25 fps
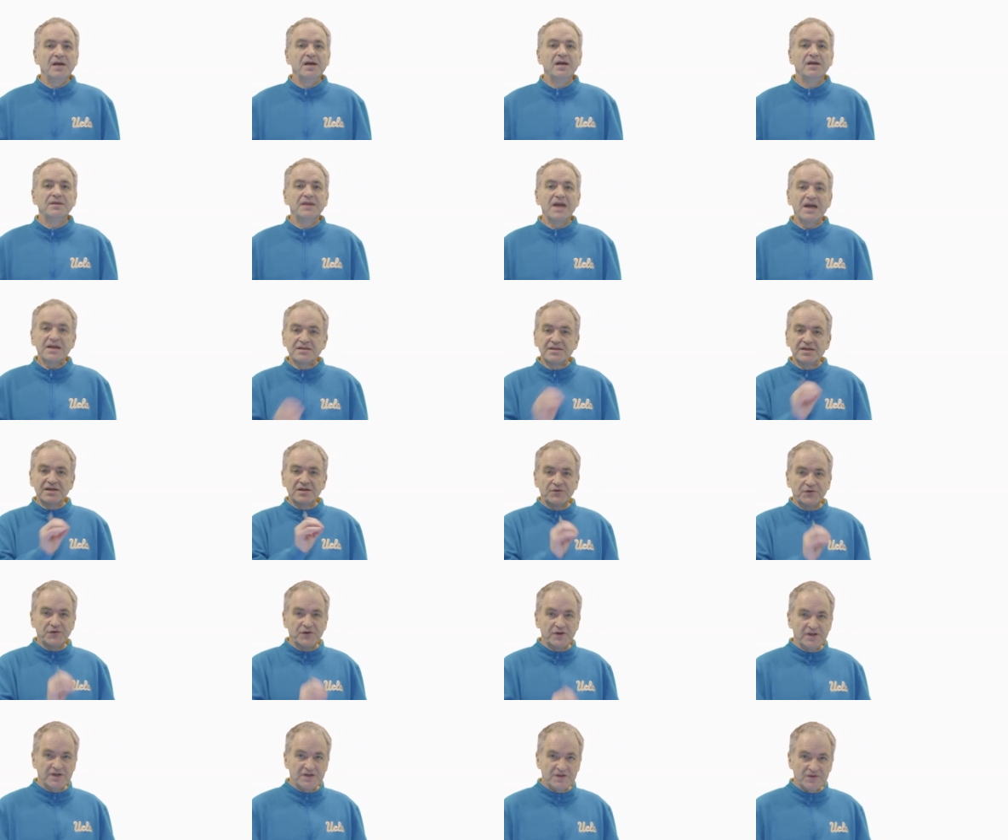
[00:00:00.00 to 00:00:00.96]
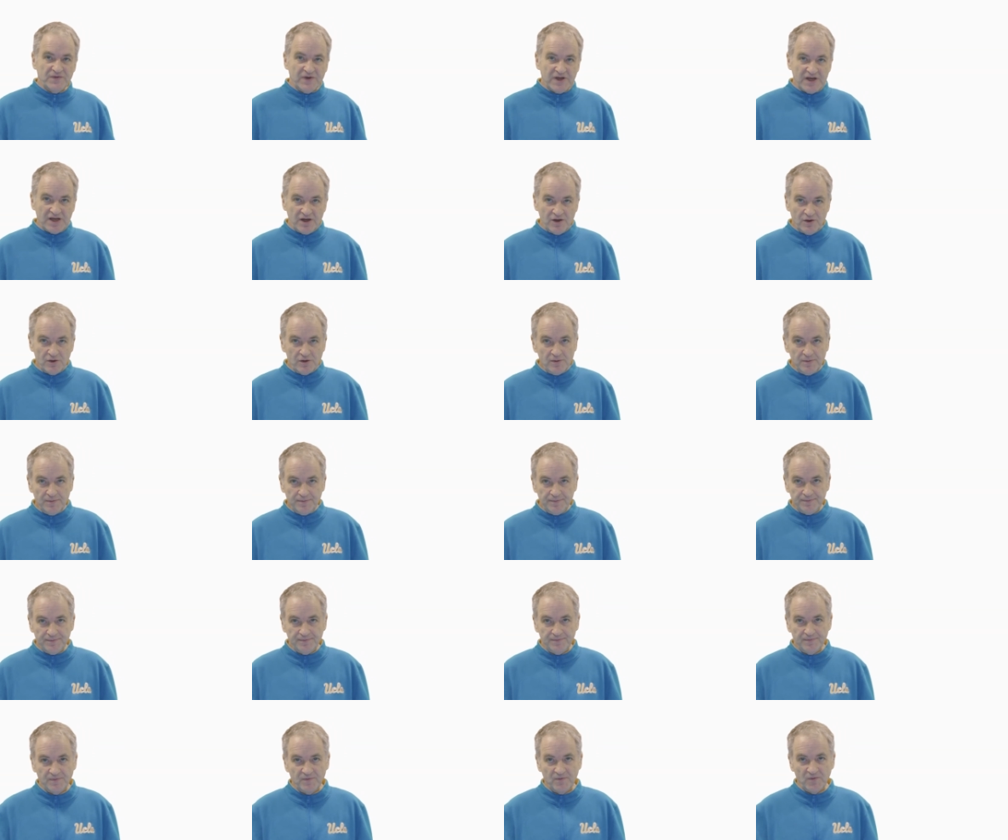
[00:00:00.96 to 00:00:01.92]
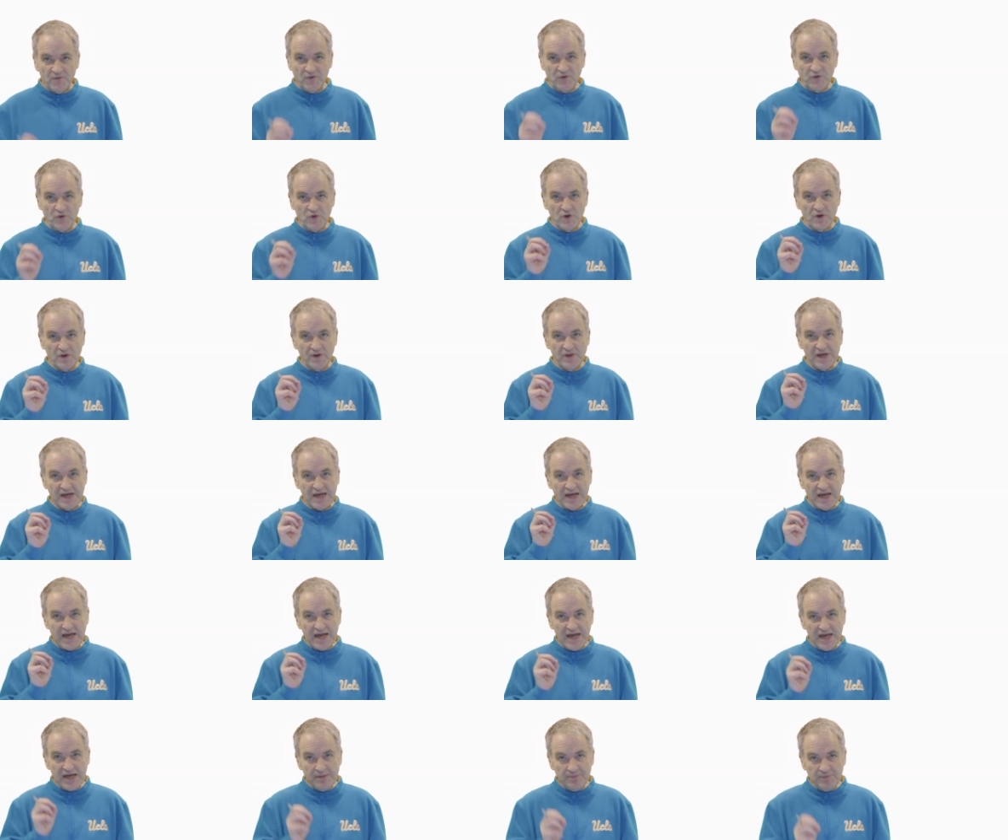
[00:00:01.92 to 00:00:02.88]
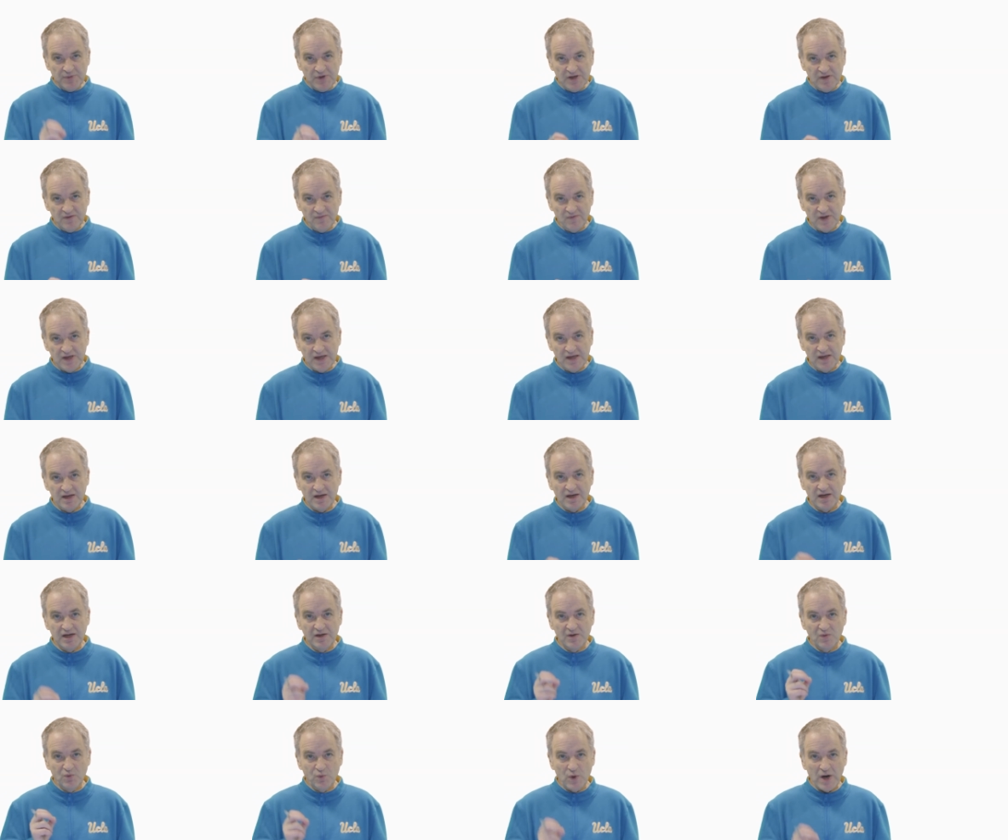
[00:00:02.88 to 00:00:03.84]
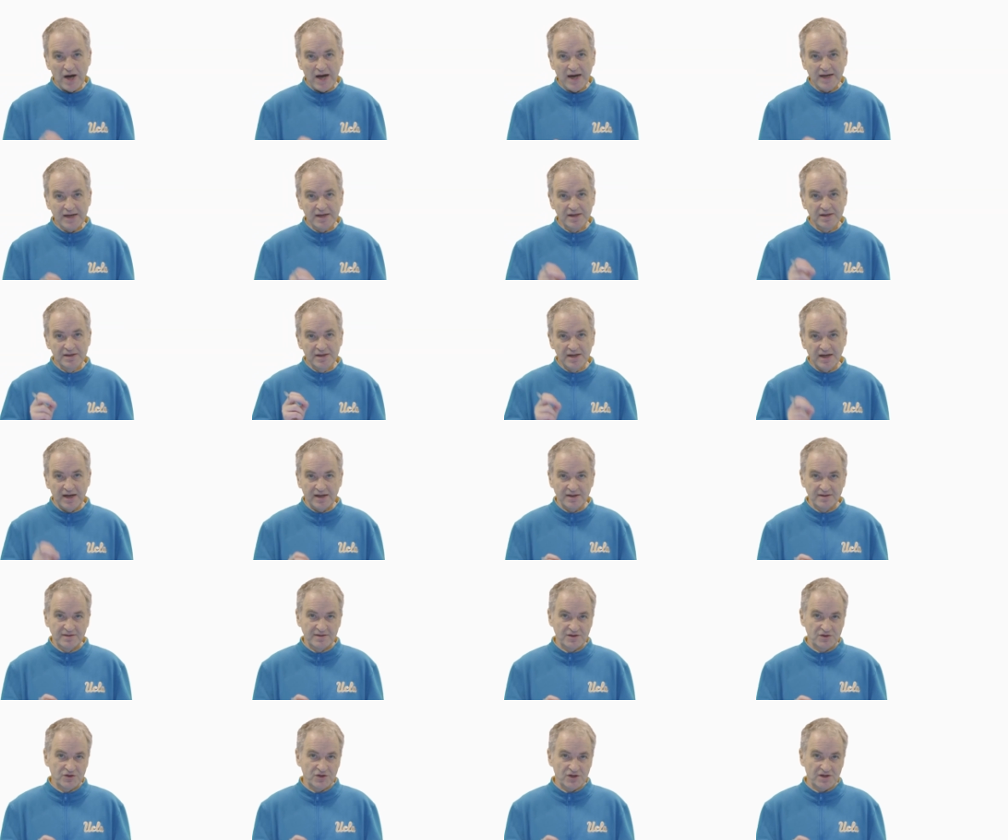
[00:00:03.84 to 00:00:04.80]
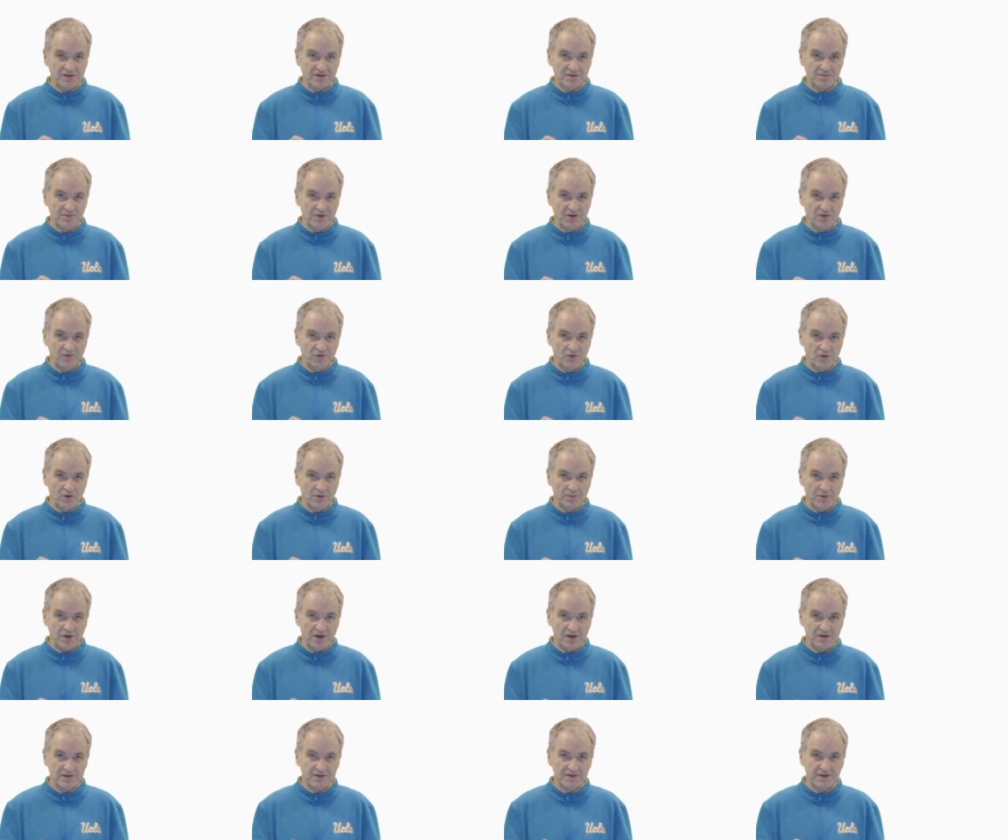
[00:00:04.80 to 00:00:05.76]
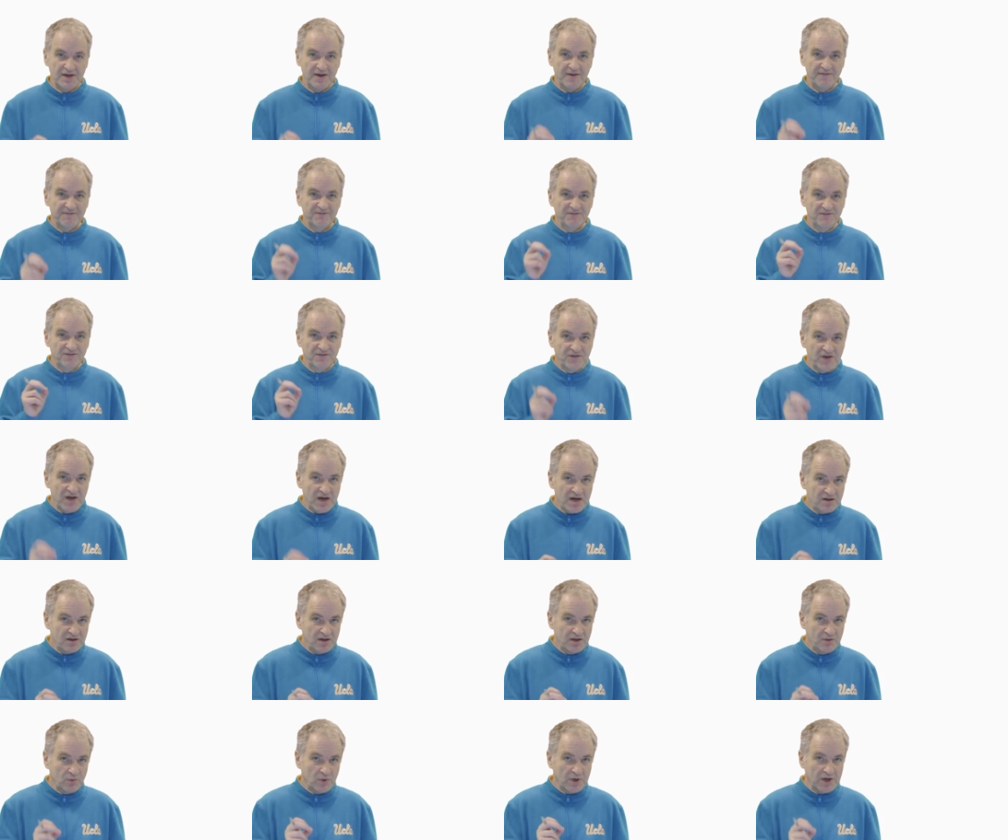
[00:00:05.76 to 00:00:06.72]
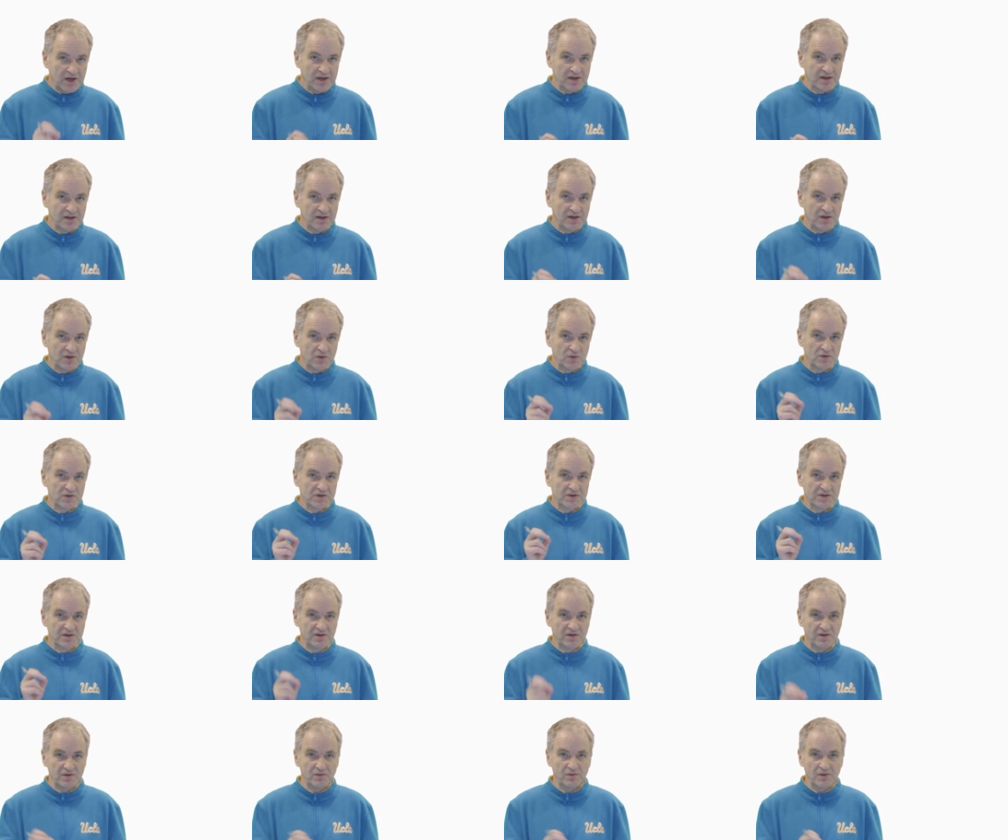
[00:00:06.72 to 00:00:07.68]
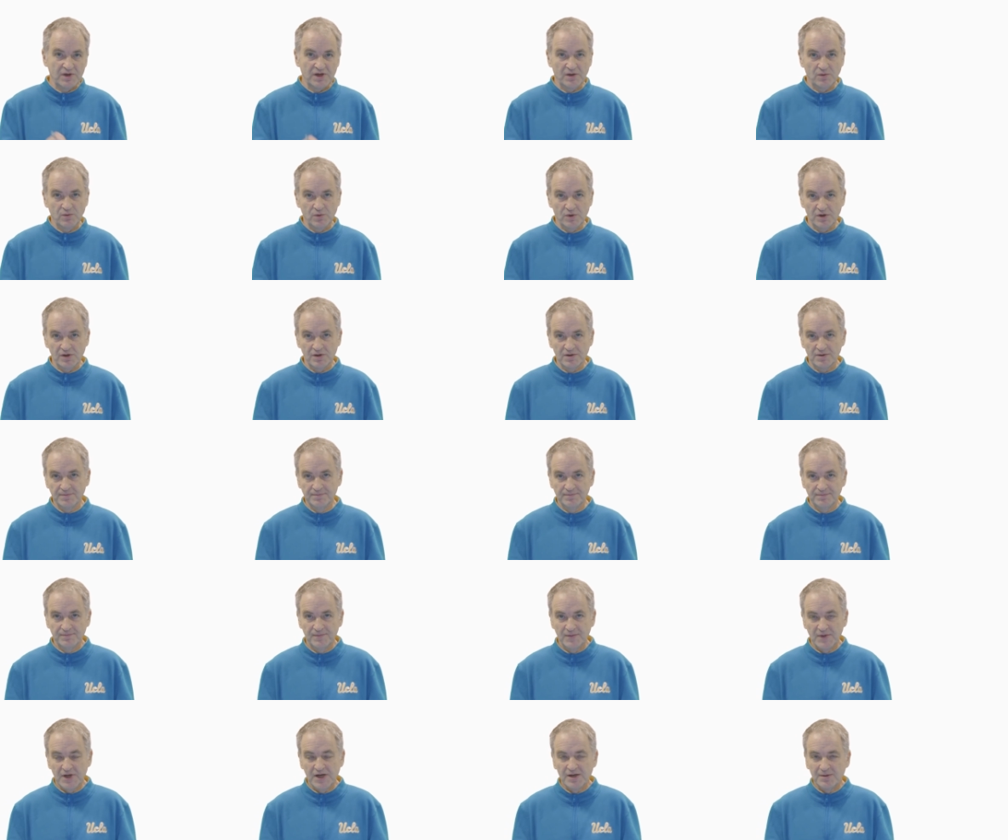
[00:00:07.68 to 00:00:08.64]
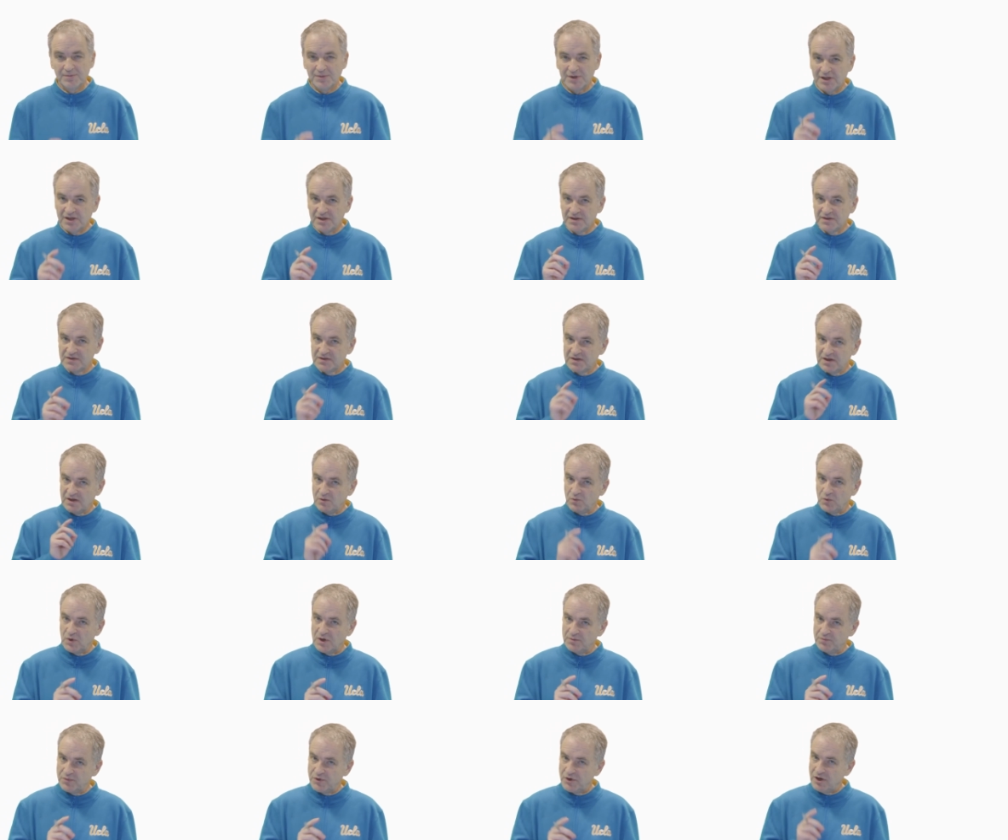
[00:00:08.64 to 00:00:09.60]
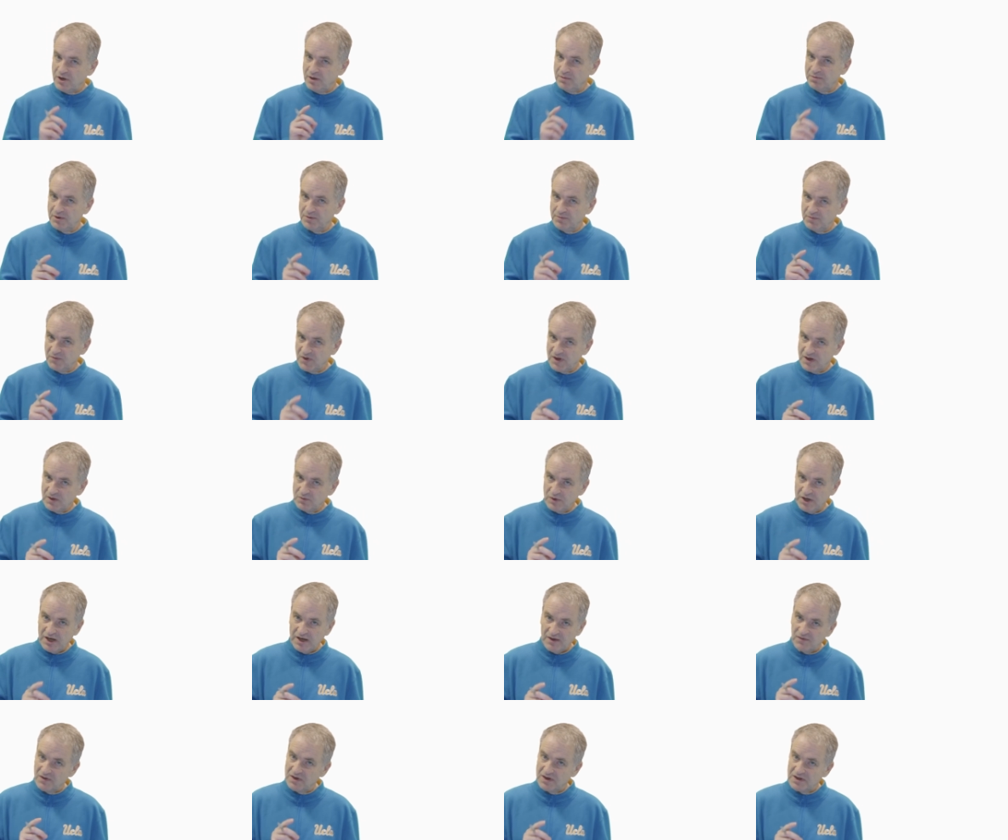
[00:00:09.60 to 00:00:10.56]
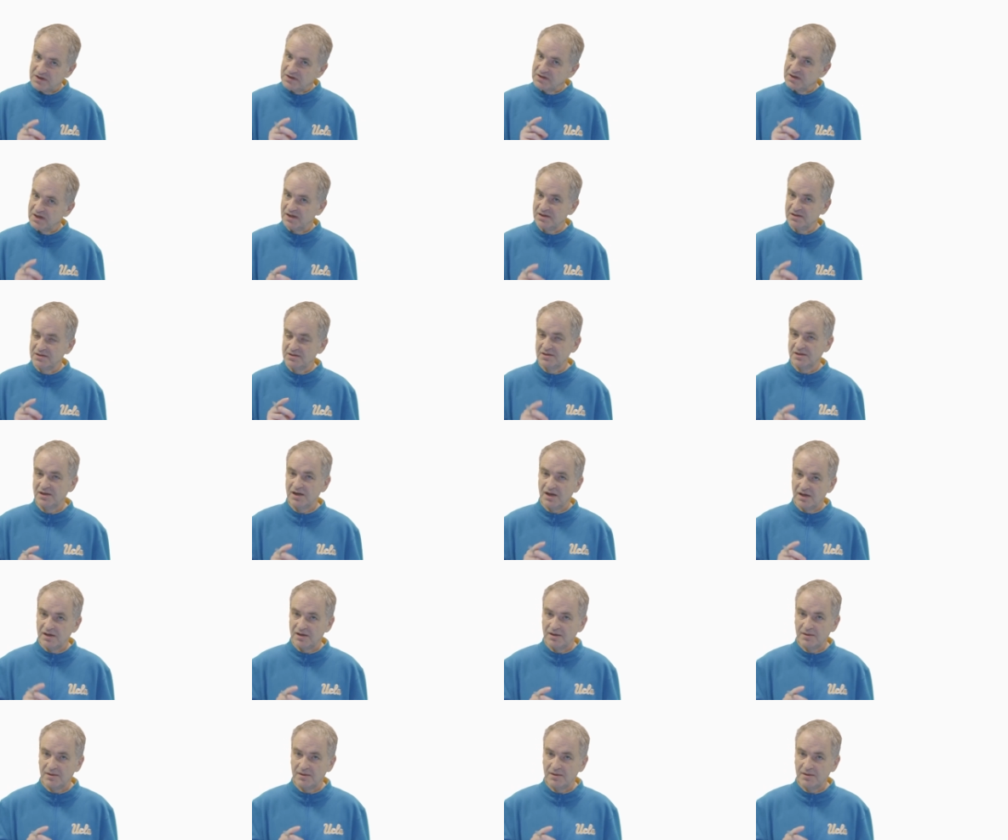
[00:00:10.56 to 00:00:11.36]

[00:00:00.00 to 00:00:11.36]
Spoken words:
That's it for this video for the APV and WACC tax adjustment formulas, very widely used in the real world. There's still one problem that we haven't discussed yet.